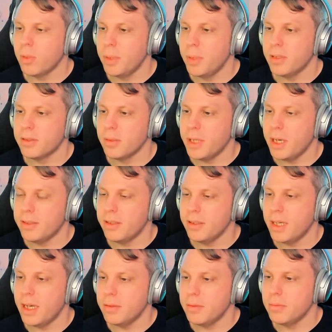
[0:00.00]
Because I'm guessing
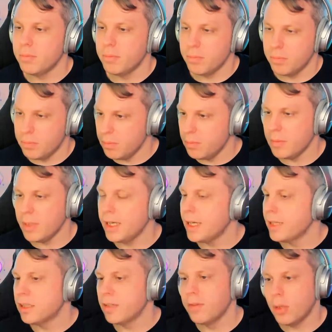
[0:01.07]
that it
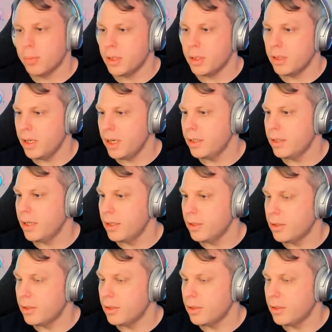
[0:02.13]
gets developed in